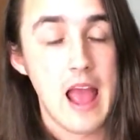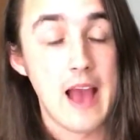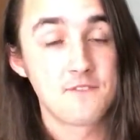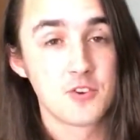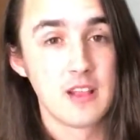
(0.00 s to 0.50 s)

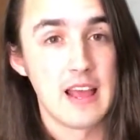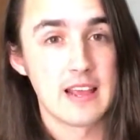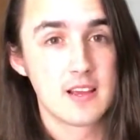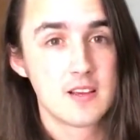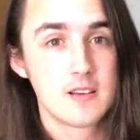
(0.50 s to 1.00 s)
After
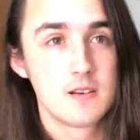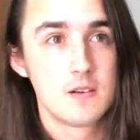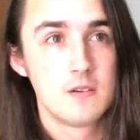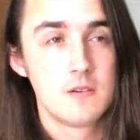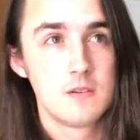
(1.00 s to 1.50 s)
like,
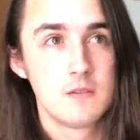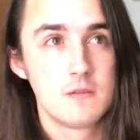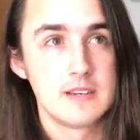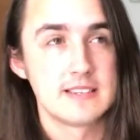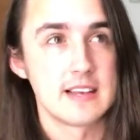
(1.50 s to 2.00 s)

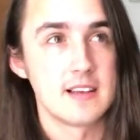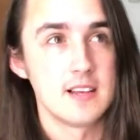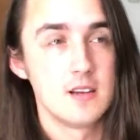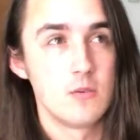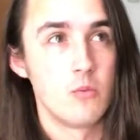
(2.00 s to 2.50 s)
what is
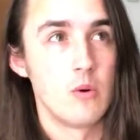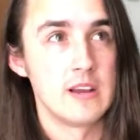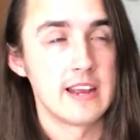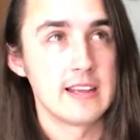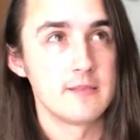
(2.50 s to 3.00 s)
that? 1
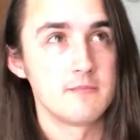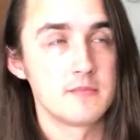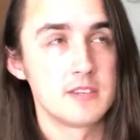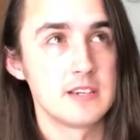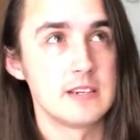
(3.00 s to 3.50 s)
a.m.
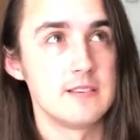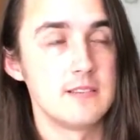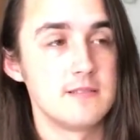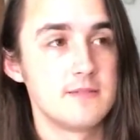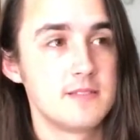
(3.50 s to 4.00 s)

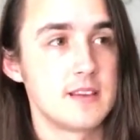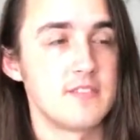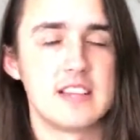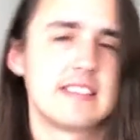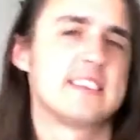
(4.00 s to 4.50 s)
to 7.
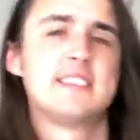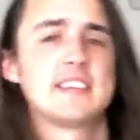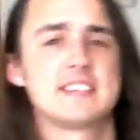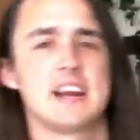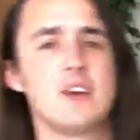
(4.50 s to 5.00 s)
That's like
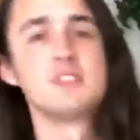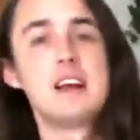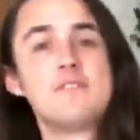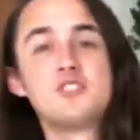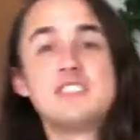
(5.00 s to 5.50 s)
6 hours.
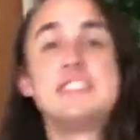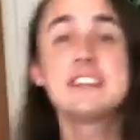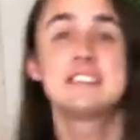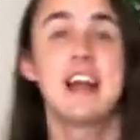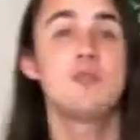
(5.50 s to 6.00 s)
After
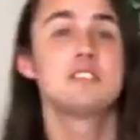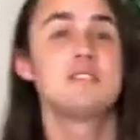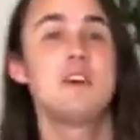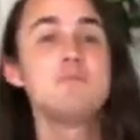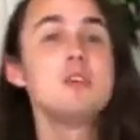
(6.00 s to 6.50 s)
6 hours of
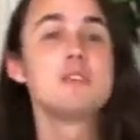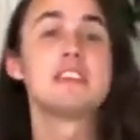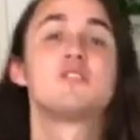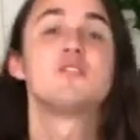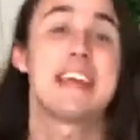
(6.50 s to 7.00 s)
uploading,
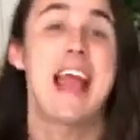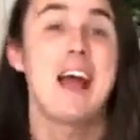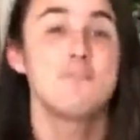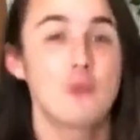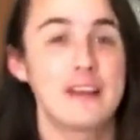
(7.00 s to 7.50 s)
it's only
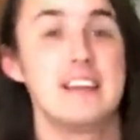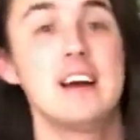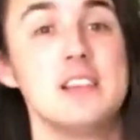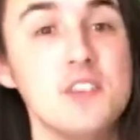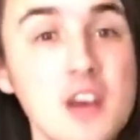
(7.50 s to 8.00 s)
halfway done.